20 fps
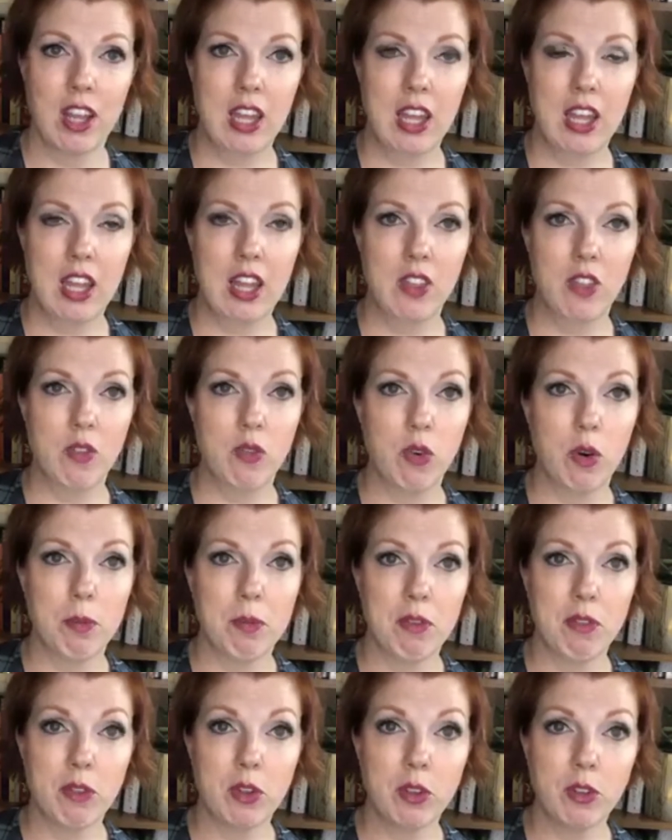in the form
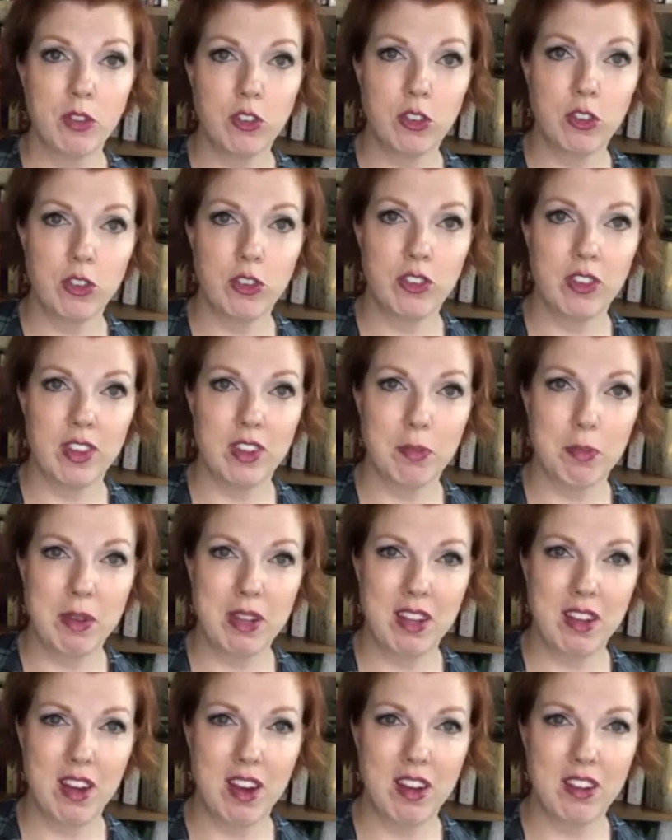of fruit juice that's been
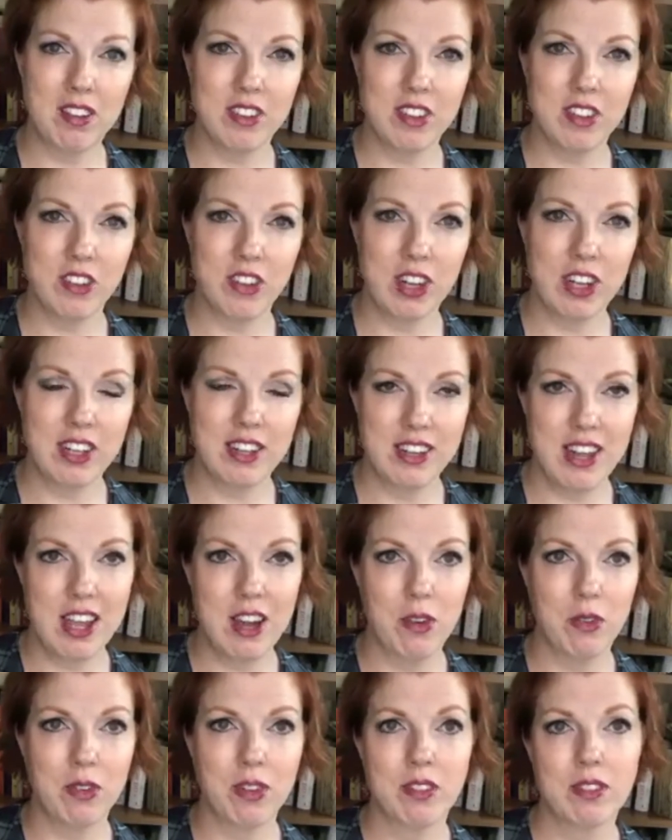concentrated
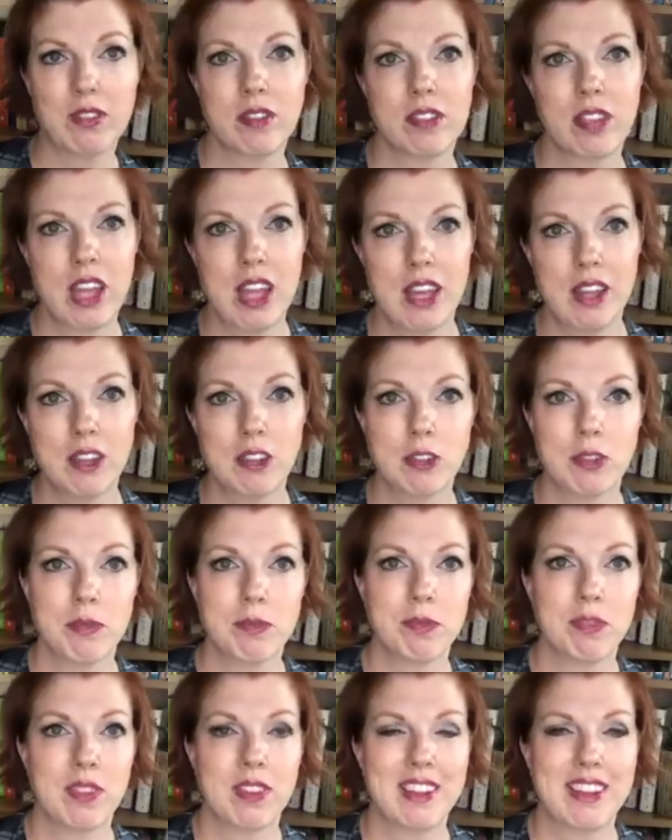down, okay?
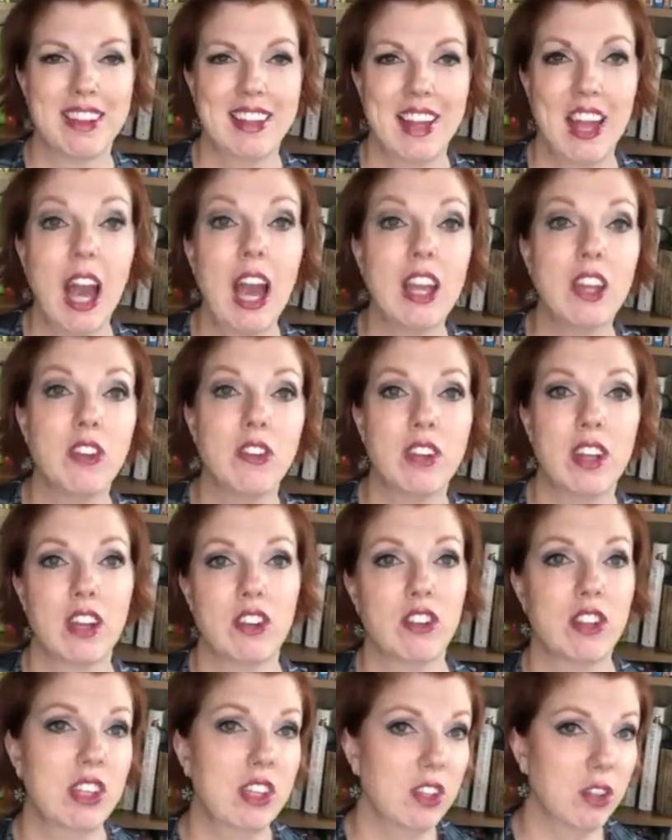I used to
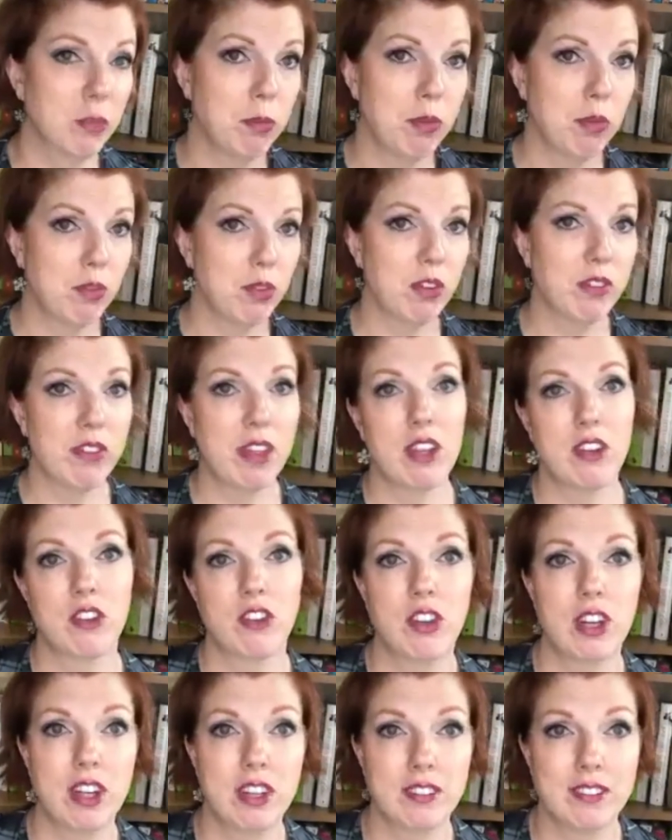actually eat a spoonful of that
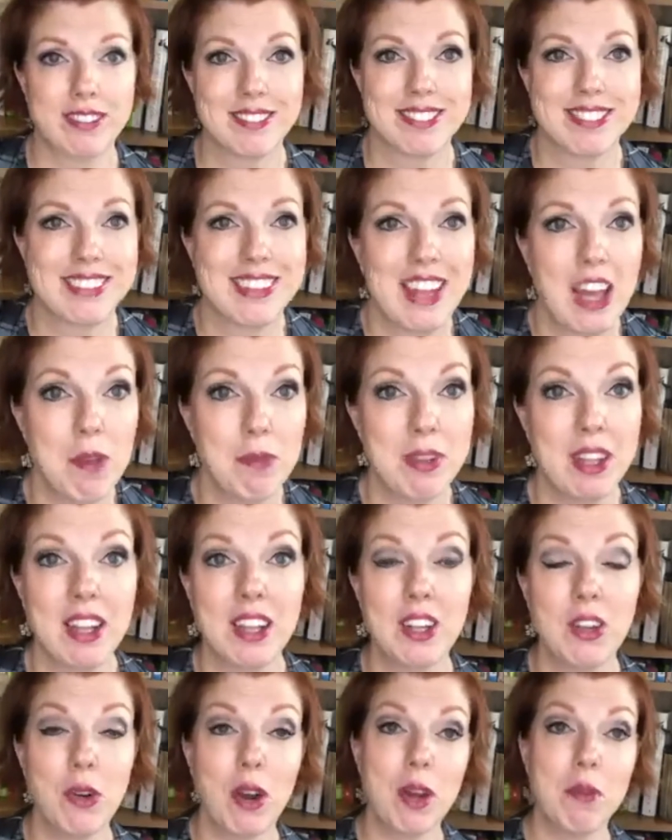straight. I'm
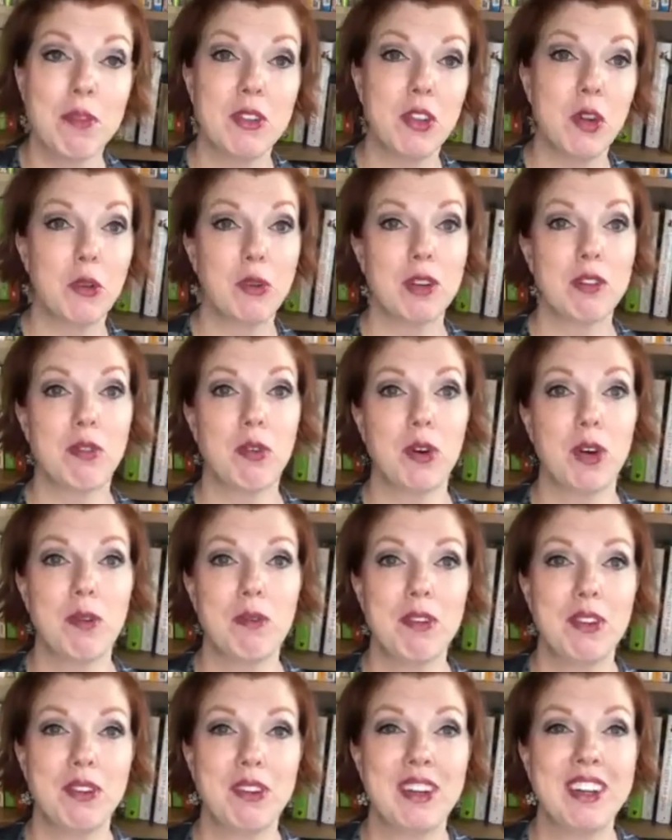telling you, I'm so
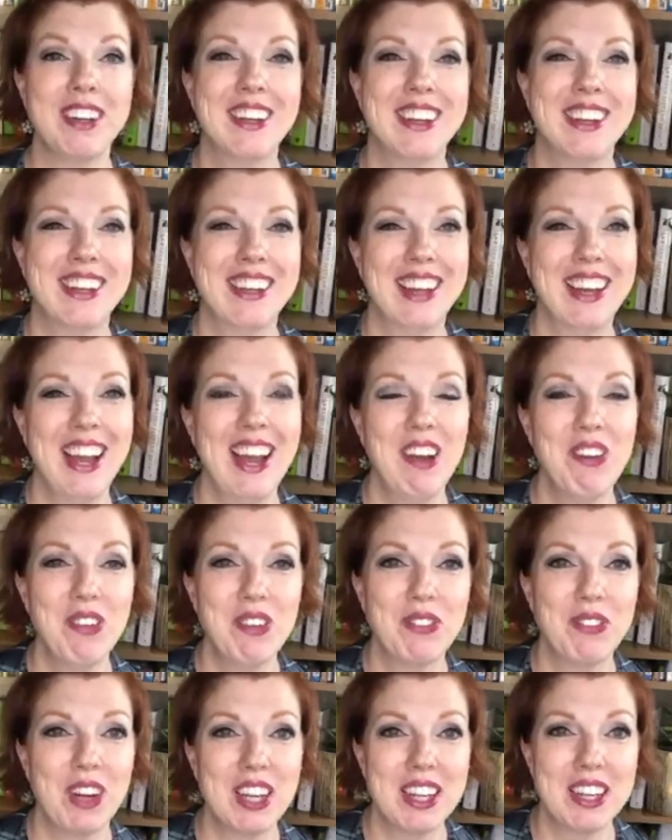reformed, I
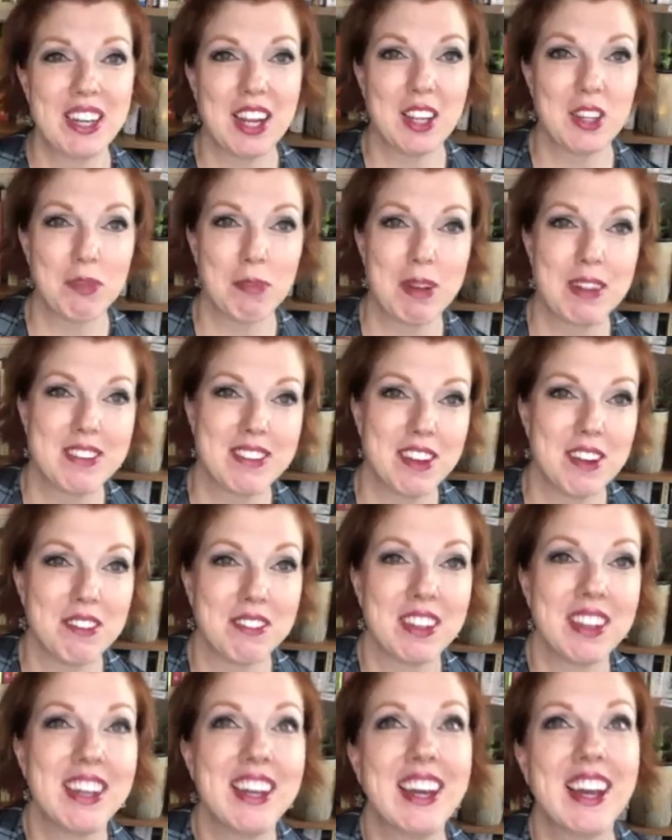wouldn't recognize myself.
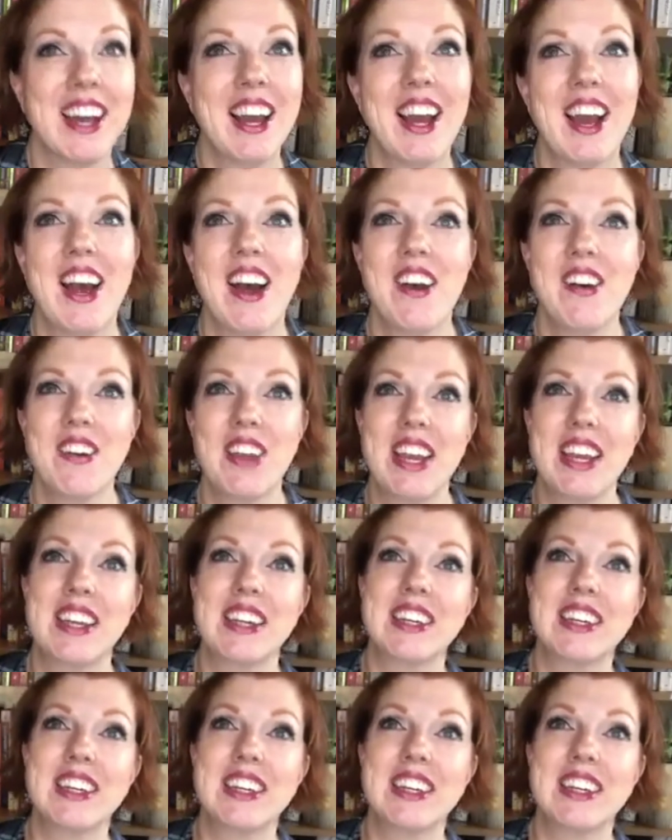Okay,